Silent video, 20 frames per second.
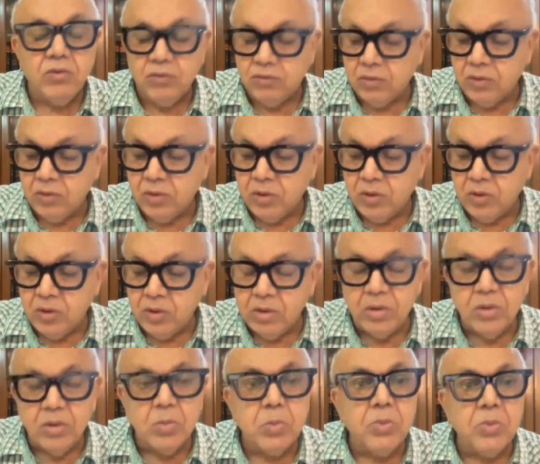So
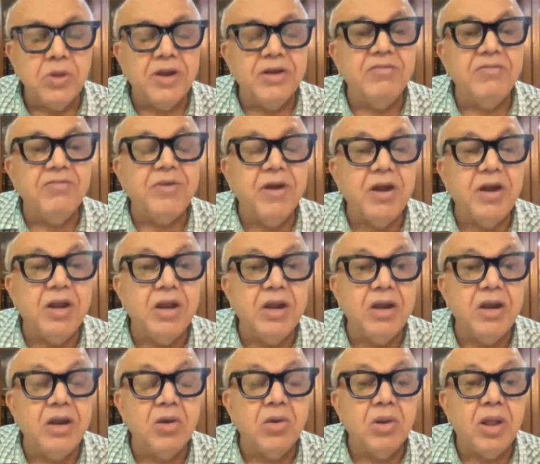the
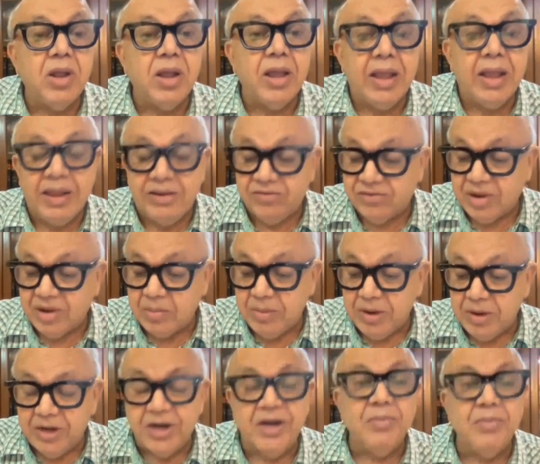defendant has
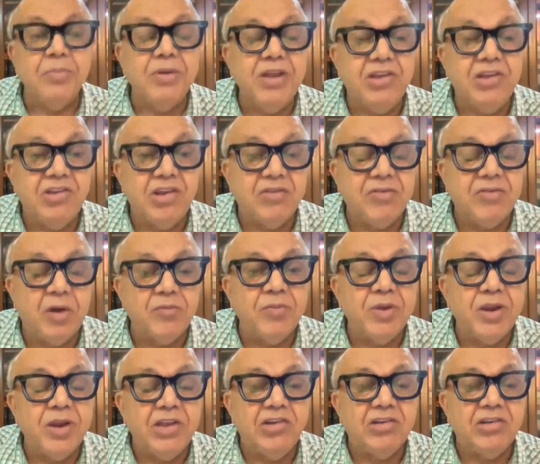committed breaches
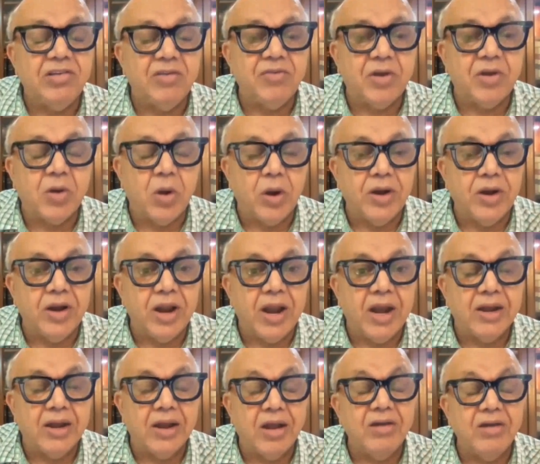of a
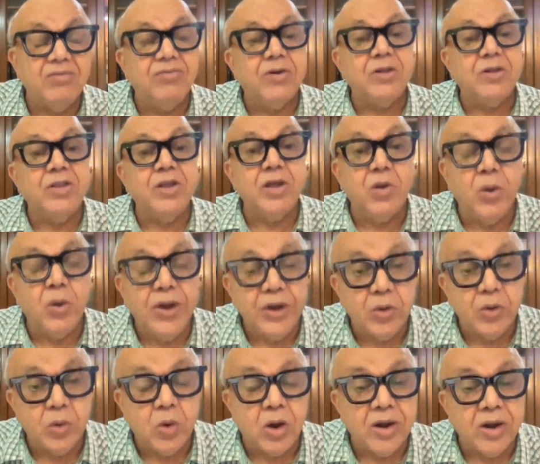contract and further
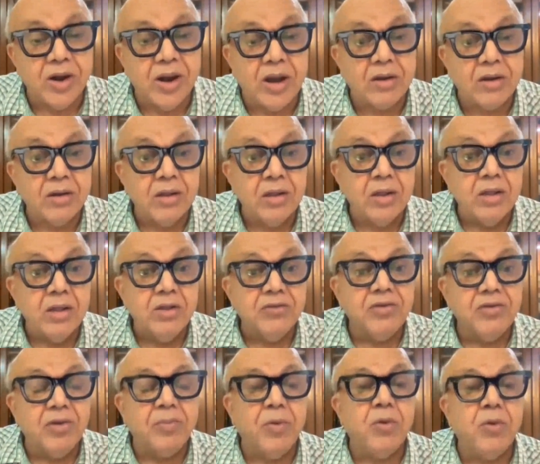going to contract.
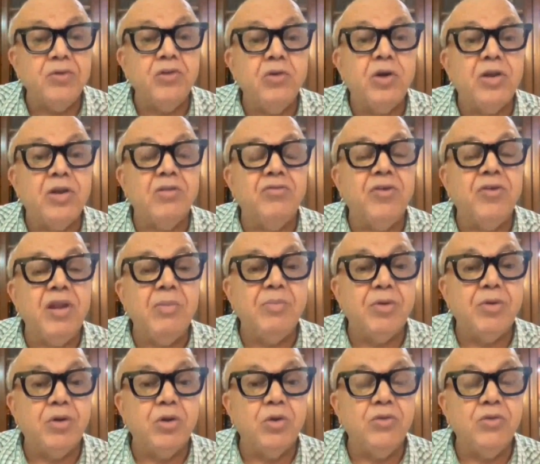Suppose you are a film
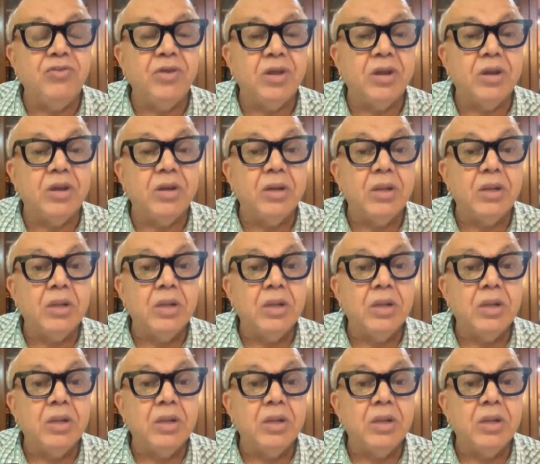producer,